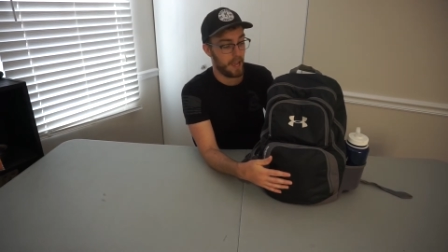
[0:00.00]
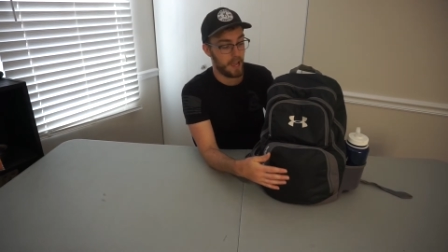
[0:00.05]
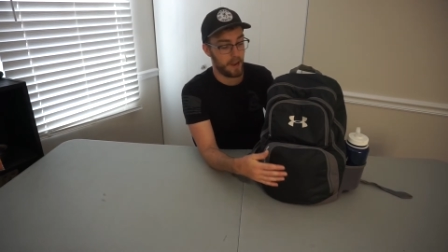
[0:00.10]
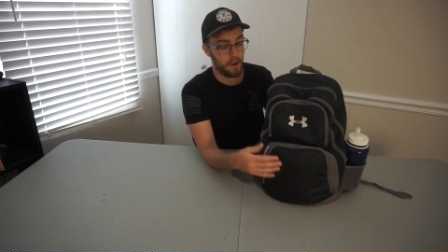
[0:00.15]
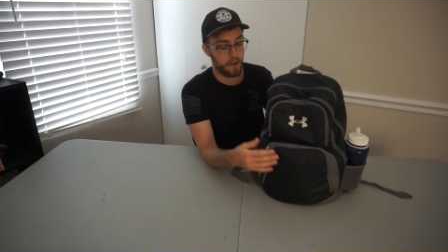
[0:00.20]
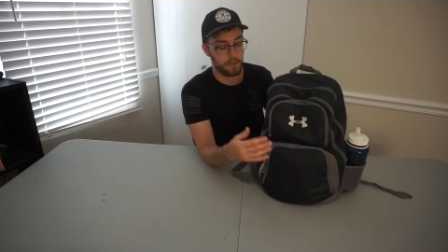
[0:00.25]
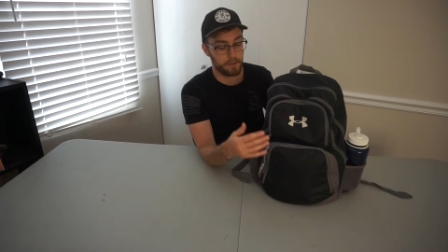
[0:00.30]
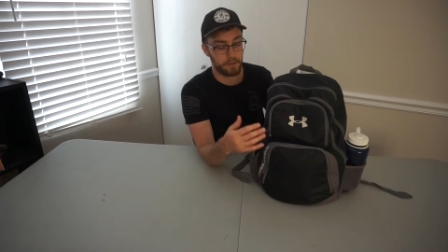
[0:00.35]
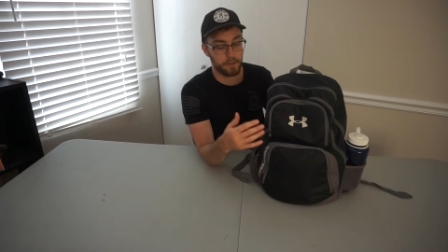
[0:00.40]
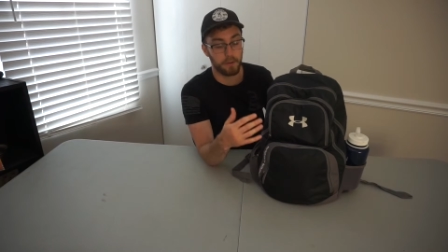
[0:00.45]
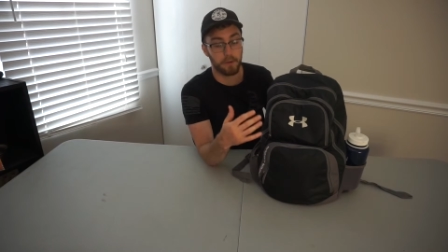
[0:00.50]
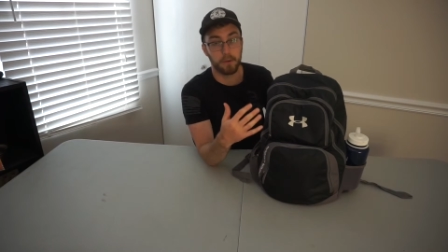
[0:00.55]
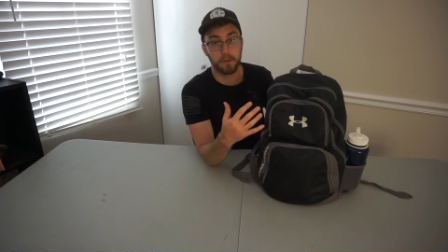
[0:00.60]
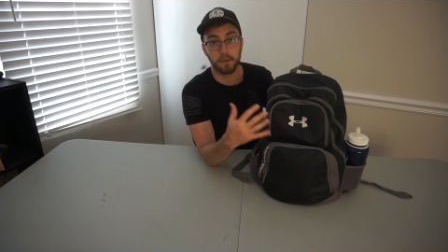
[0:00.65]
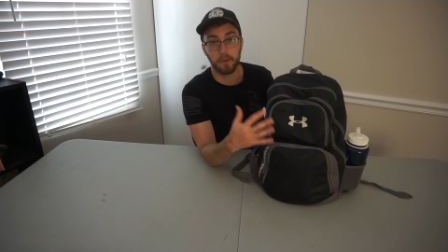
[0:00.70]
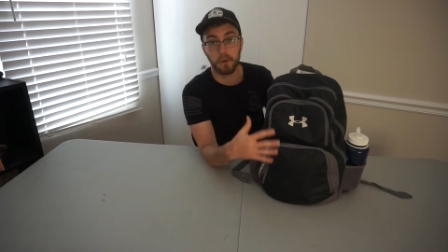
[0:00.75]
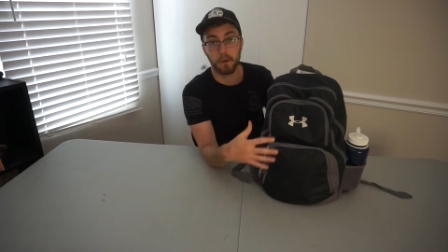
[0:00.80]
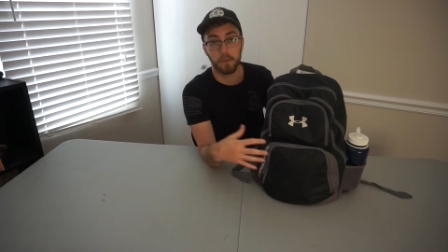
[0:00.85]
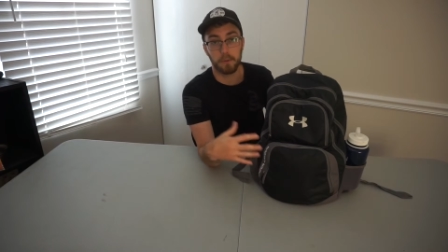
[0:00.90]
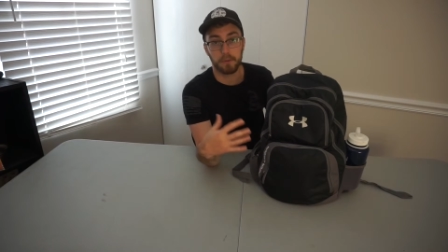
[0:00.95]
and
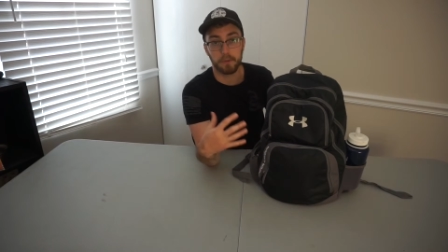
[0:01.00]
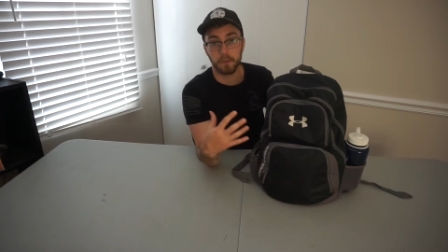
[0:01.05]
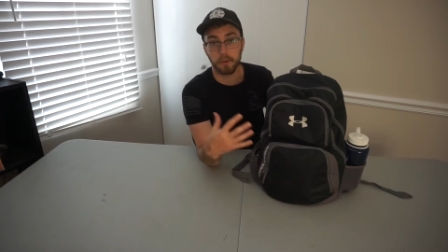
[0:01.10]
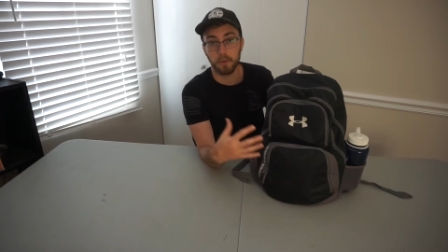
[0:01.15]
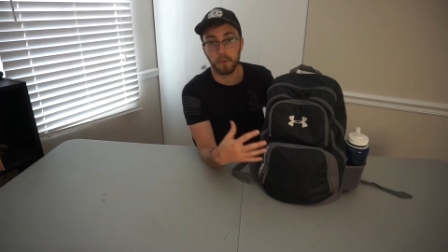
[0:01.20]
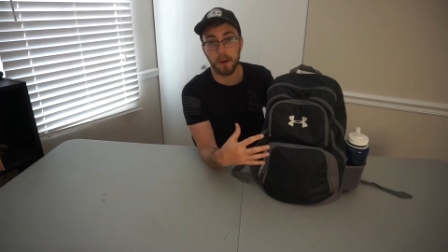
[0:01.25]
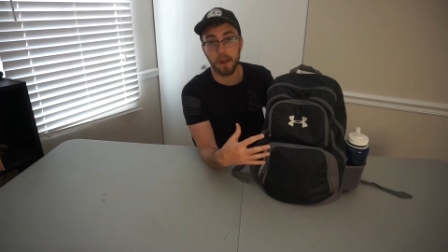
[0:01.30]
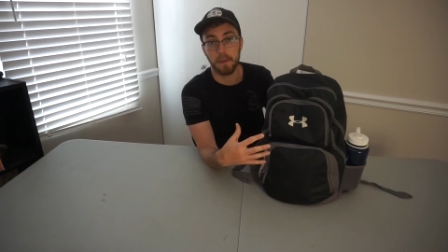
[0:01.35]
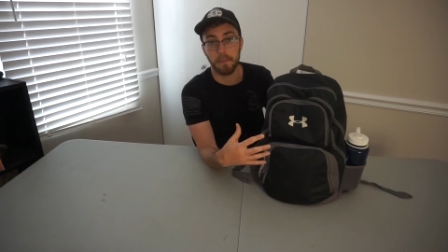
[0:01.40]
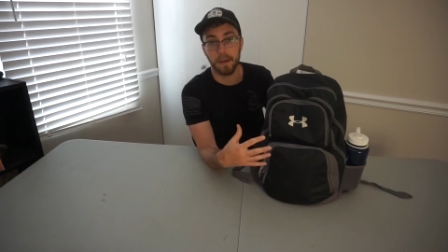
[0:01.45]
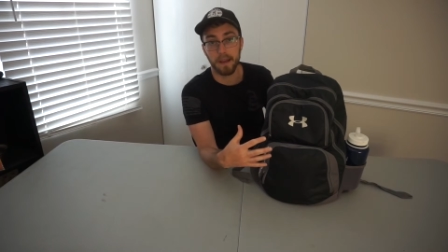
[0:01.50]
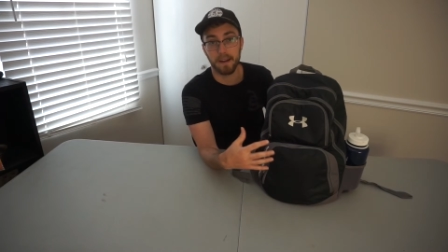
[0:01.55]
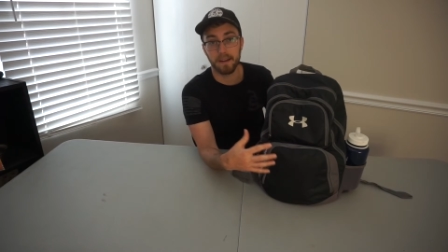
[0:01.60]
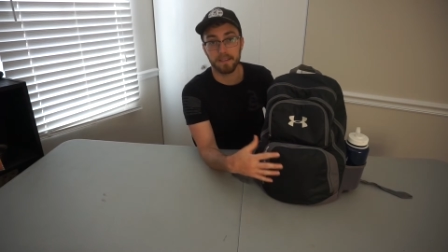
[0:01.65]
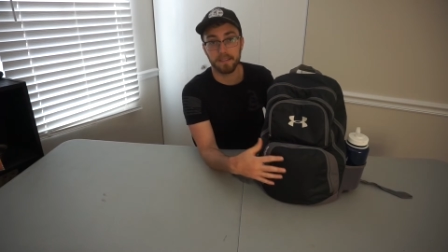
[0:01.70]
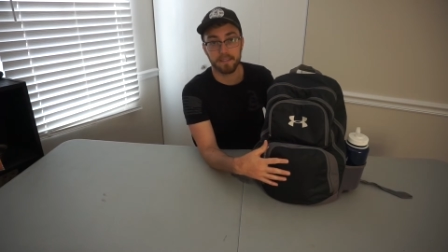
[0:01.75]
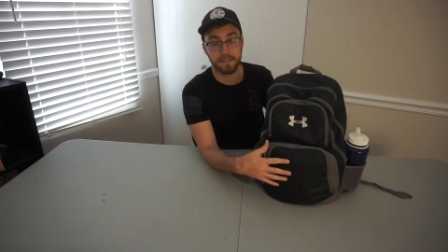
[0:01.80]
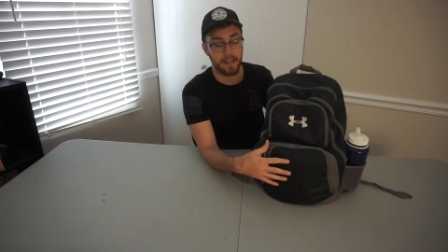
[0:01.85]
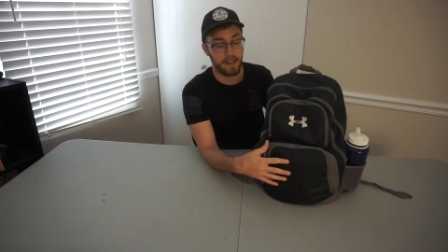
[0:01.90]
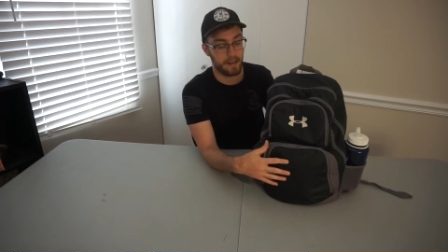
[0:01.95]
also going with the gray man
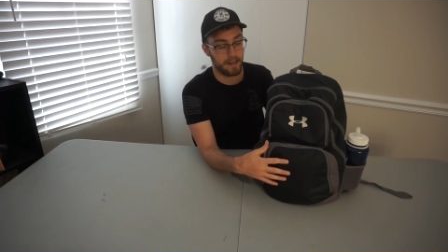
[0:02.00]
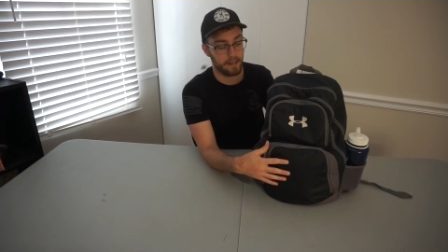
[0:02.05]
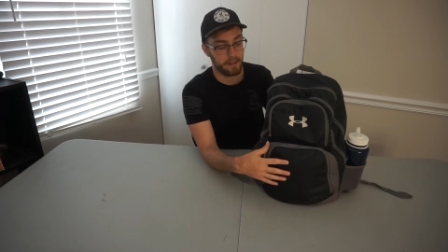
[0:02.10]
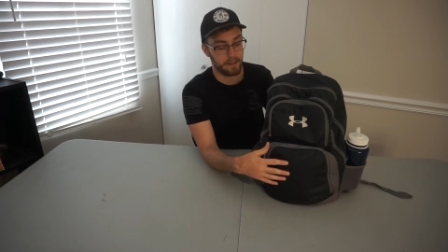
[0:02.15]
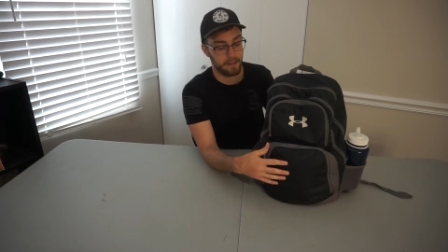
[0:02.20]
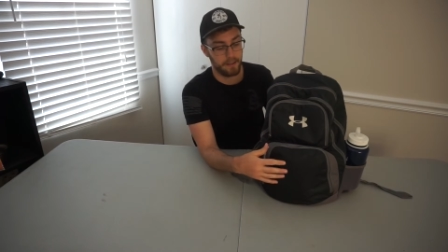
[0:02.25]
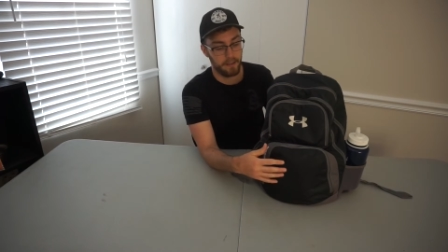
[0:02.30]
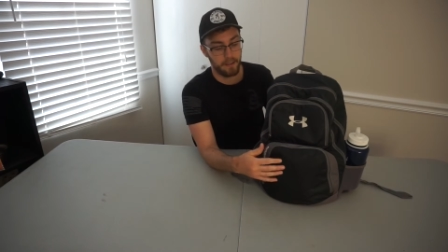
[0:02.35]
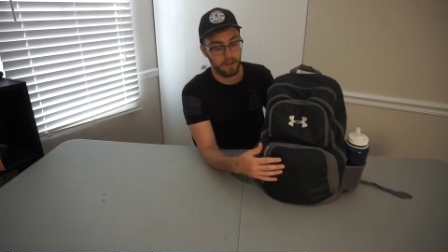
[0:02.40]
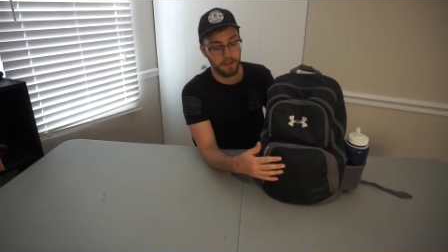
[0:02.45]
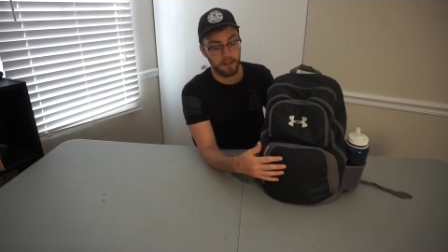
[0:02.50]
aesthetic.